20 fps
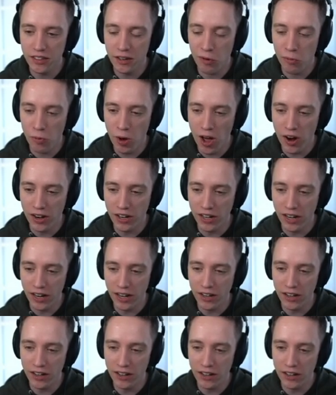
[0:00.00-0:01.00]
rather
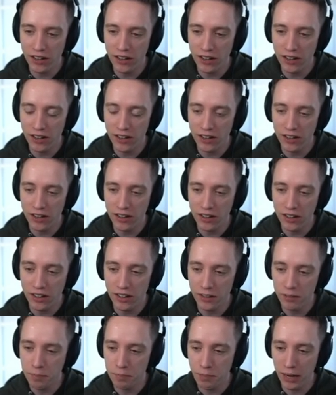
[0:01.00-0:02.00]
than
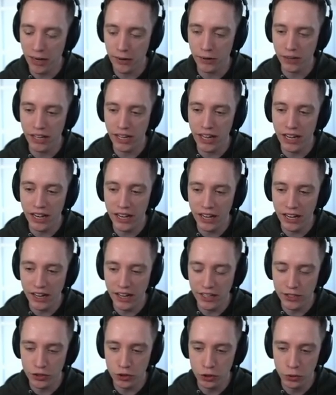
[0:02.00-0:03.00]
parry hitting
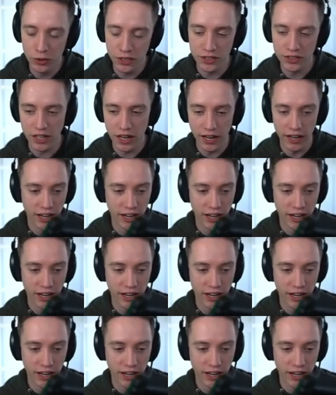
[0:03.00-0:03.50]
as soon as I